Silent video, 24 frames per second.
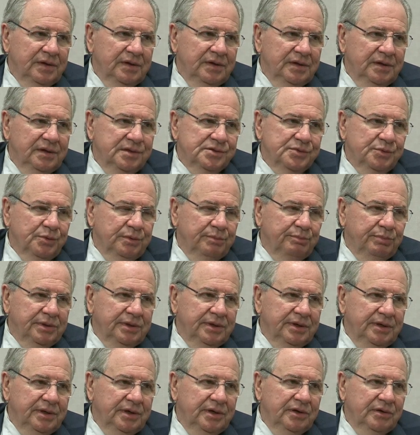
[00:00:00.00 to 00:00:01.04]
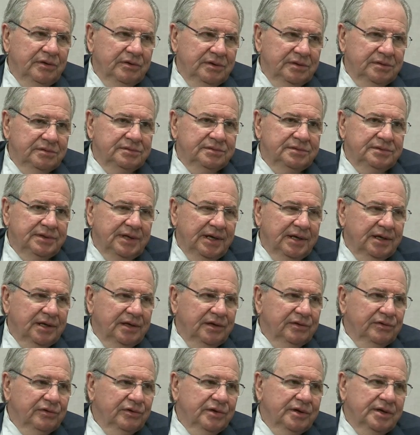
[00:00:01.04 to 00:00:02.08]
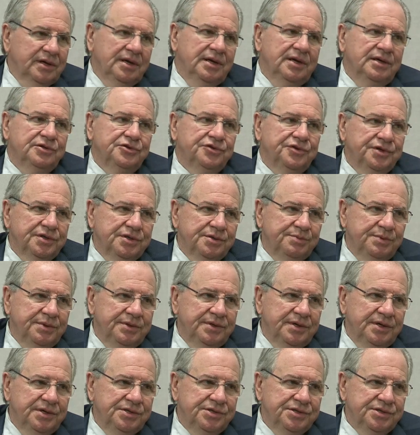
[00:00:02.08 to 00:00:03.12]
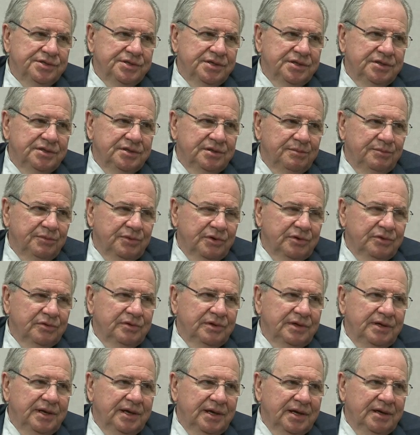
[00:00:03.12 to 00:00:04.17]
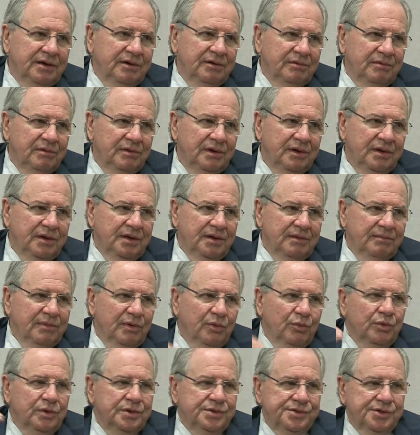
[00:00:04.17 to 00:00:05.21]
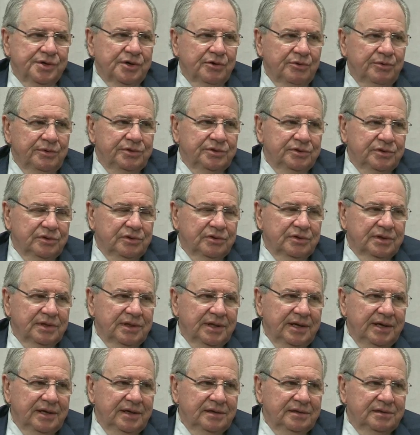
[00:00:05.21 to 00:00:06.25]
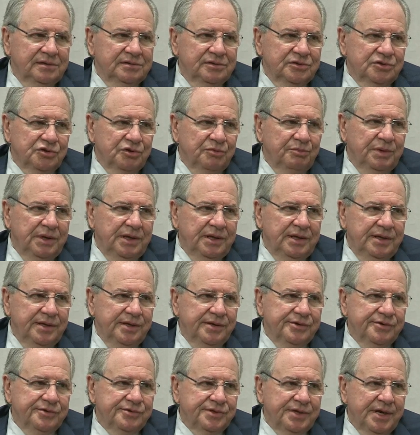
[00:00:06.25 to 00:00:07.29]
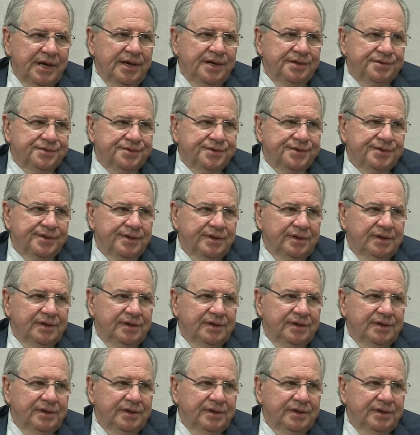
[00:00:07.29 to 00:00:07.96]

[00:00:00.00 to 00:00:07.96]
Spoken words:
is we're planning on taking a look at our transportation system, not only now, but what is it going to look like so many years hence,